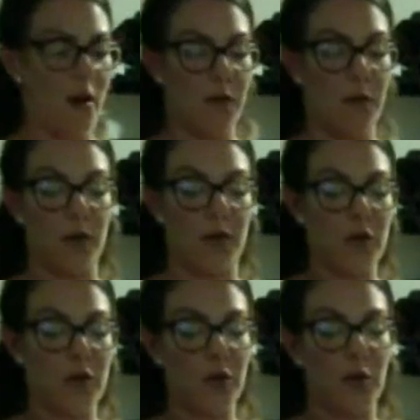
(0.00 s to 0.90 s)
for
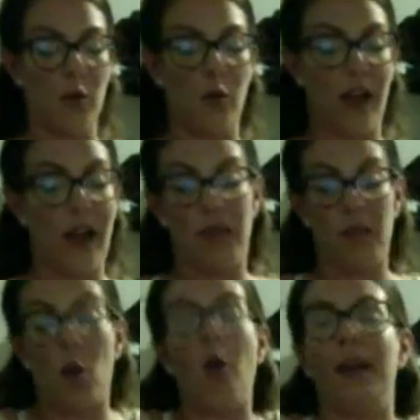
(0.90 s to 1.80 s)
those of you that have
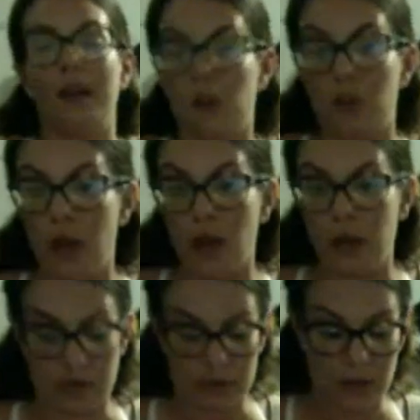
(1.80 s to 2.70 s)
no idea what
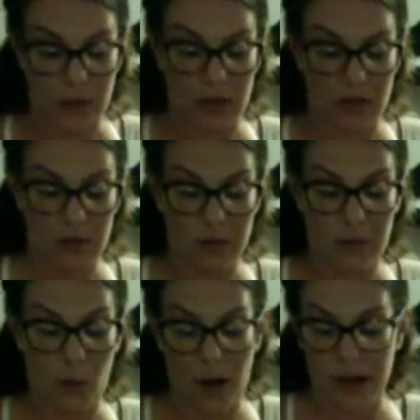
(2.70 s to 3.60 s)

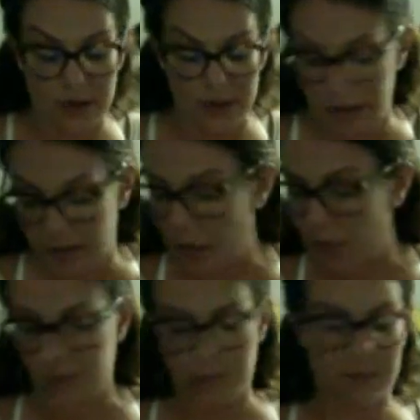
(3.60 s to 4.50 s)
Forex is,
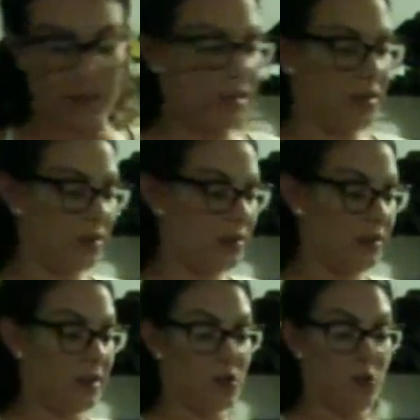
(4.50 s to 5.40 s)
or
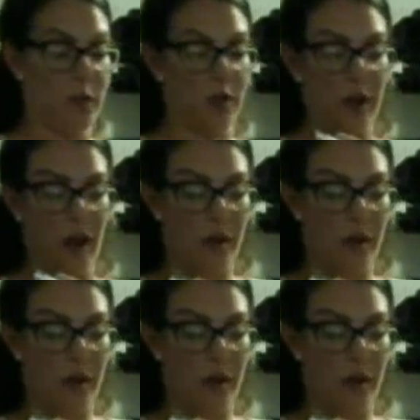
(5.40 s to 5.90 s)
such a weird